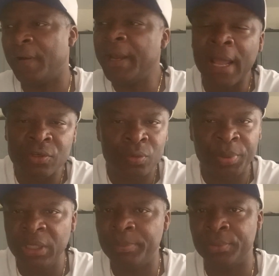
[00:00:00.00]
financial
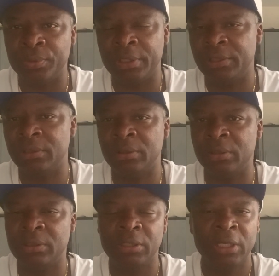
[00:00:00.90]
people and
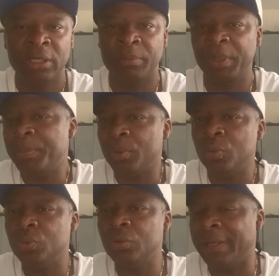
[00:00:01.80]
the people
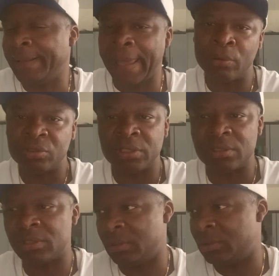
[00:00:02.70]
the
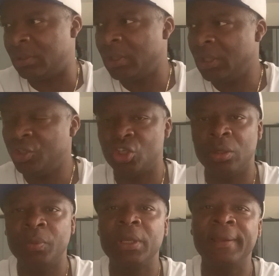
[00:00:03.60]
accountants, and
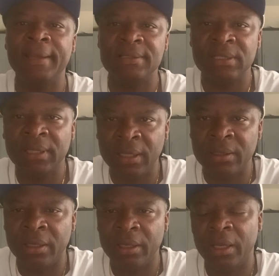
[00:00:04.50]
we can get
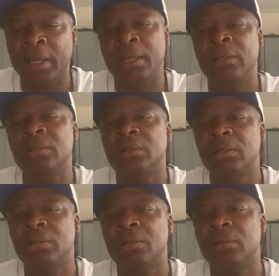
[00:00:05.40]
together and
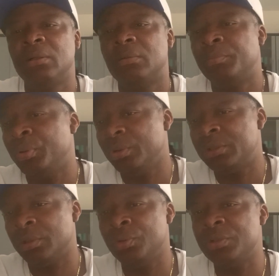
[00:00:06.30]
put
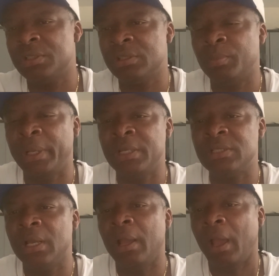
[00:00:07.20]
solutions in place
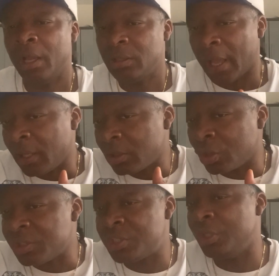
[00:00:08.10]
and
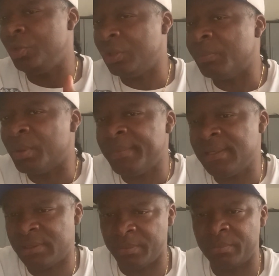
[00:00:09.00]
continue the
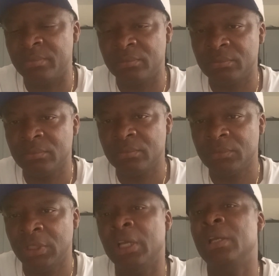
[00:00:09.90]
momentum.
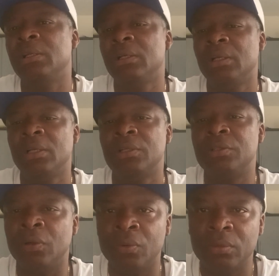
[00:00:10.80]
Yeah.
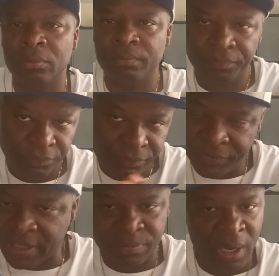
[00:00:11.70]
So
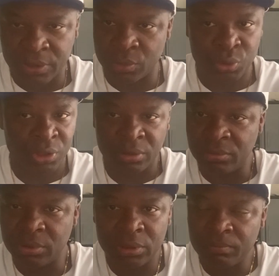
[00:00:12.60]
that's my solution.
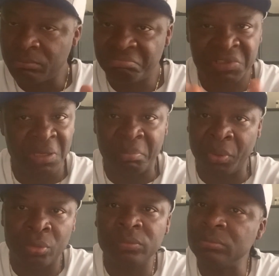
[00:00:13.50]
Simple.